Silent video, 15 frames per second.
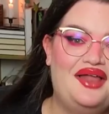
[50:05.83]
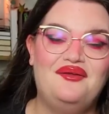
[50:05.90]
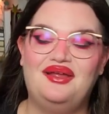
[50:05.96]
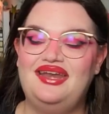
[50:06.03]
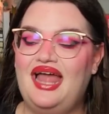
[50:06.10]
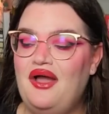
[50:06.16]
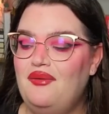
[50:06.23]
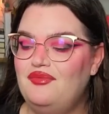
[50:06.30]

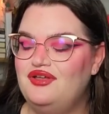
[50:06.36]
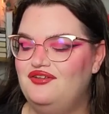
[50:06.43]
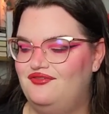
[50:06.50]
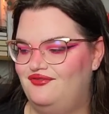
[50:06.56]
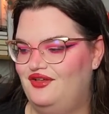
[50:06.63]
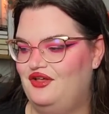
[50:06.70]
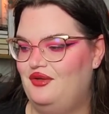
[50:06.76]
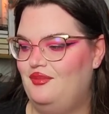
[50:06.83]
Anyway, now I'm gonna
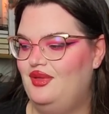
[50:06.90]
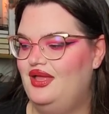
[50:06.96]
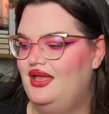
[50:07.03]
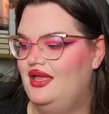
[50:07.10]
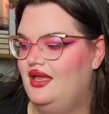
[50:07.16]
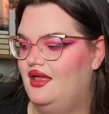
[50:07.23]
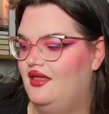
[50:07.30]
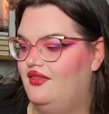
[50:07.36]
film
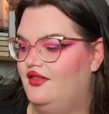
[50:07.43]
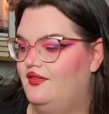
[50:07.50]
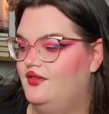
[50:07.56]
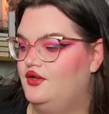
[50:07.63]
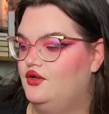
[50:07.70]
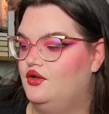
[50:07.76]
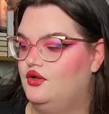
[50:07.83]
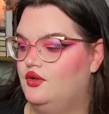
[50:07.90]
the
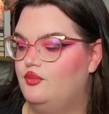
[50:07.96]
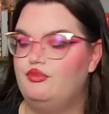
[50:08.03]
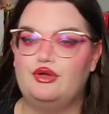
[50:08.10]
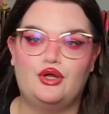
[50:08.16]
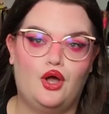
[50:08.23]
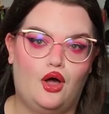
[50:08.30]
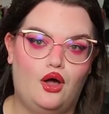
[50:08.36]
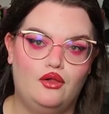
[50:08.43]
little
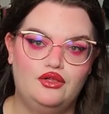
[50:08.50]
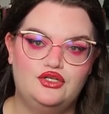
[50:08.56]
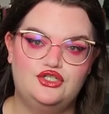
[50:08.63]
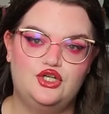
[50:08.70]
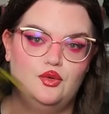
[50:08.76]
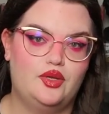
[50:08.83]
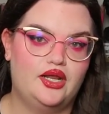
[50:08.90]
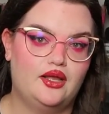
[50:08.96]
book haul and
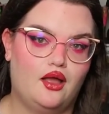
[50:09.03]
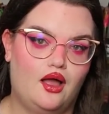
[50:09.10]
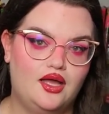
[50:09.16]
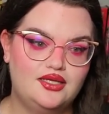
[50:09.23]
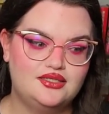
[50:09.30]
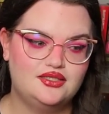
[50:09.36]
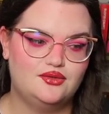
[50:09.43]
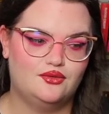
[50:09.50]
show what I
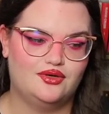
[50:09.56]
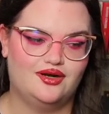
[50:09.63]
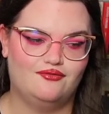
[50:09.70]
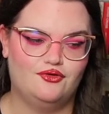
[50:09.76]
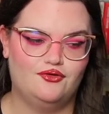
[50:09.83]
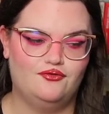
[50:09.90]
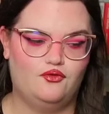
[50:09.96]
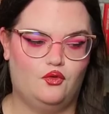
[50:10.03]
got or
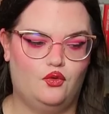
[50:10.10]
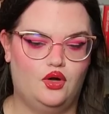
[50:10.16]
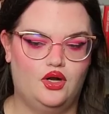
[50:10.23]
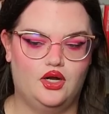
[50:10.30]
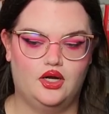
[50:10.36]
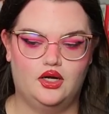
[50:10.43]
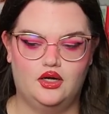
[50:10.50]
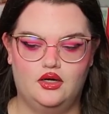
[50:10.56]
whatever
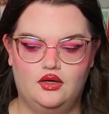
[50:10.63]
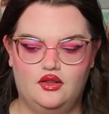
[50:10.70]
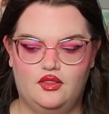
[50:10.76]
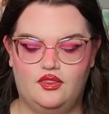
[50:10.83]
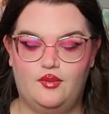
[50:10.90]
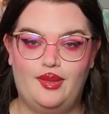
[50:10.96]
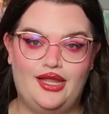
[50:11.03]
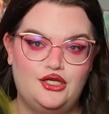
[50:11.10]
for
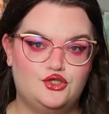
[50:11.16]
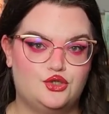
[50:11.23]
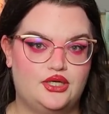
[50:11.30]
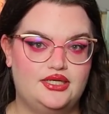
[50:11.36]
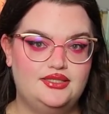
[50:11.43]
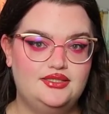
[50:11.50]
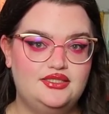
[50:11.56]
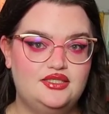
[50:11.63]
the
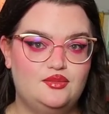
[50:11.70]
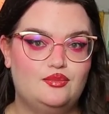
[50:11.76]
patrons.